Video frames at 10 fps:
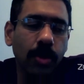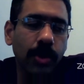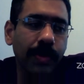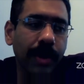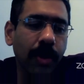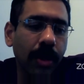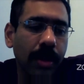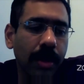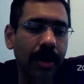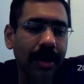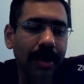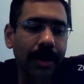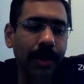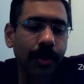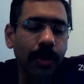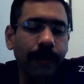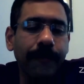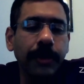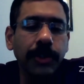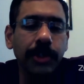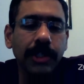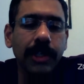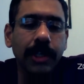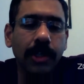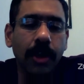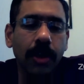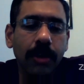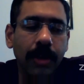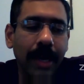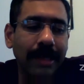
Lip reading: Those were all, the futuristic talk.